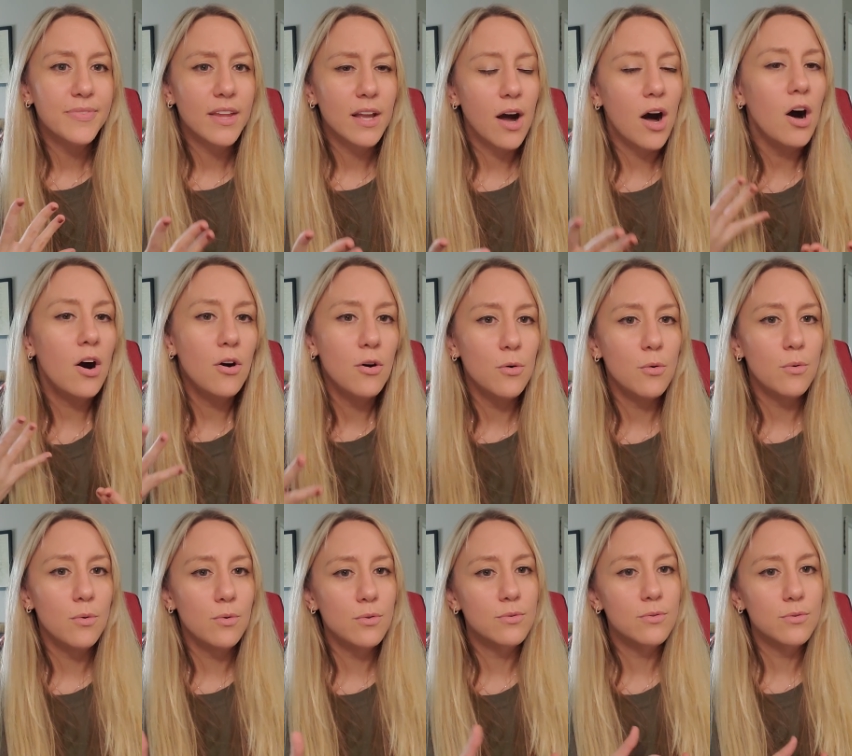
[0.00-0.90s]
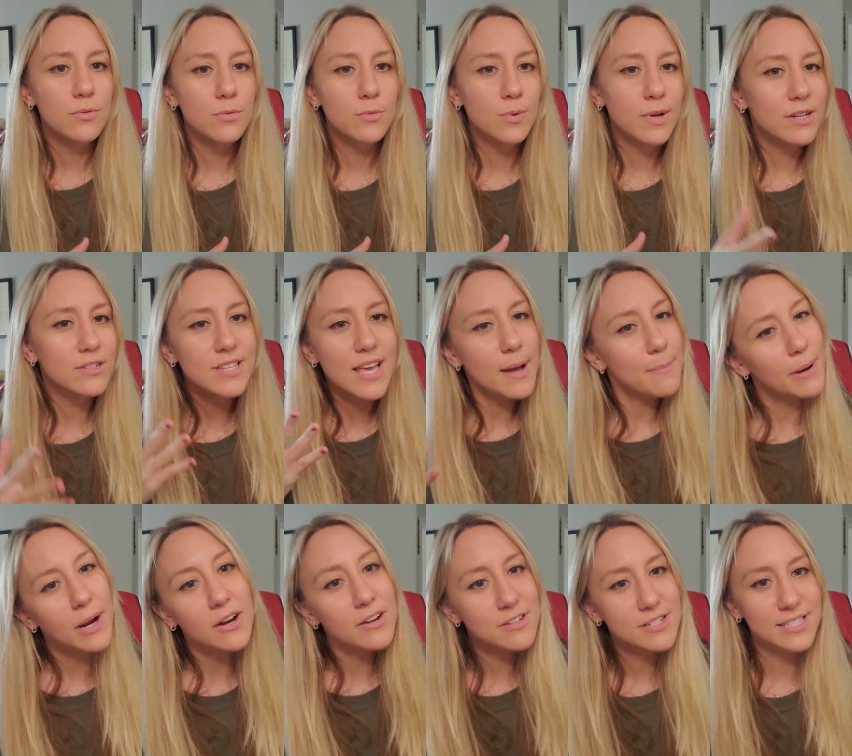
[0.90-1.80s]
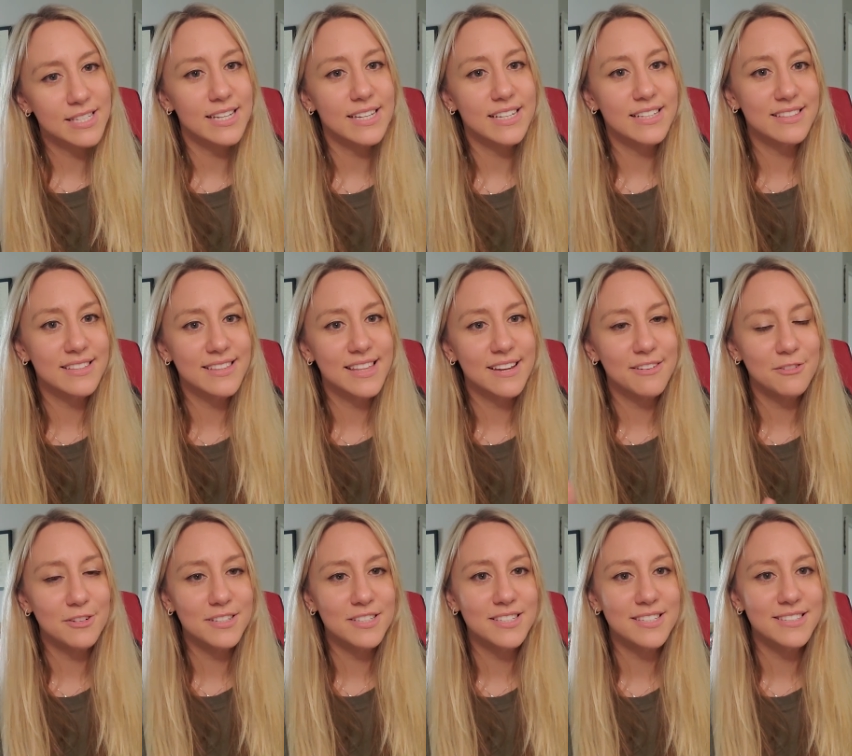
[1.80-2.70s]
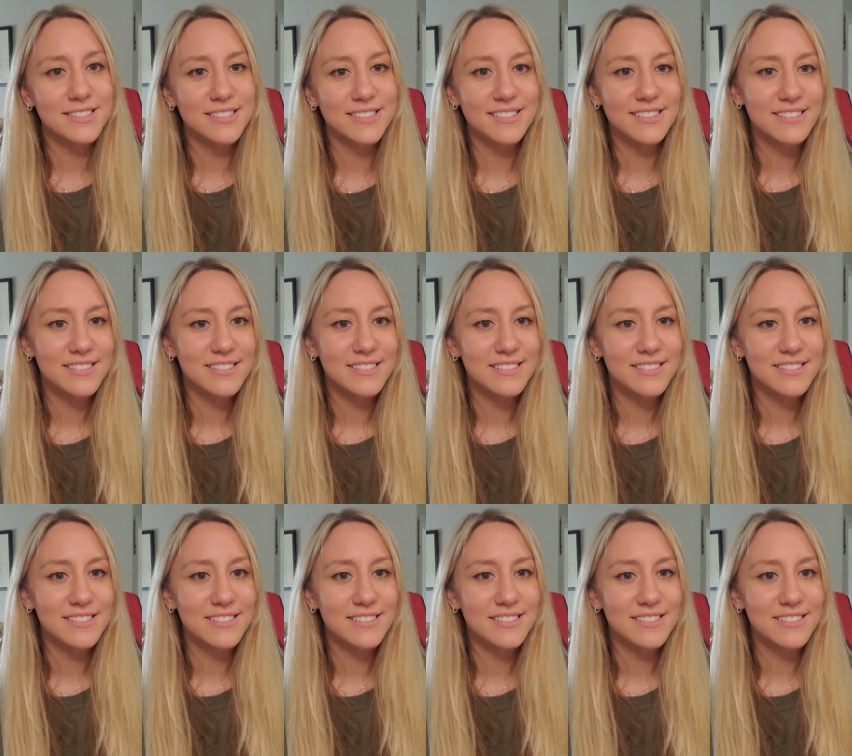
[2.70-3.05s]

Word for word: "Oh, where's that person that was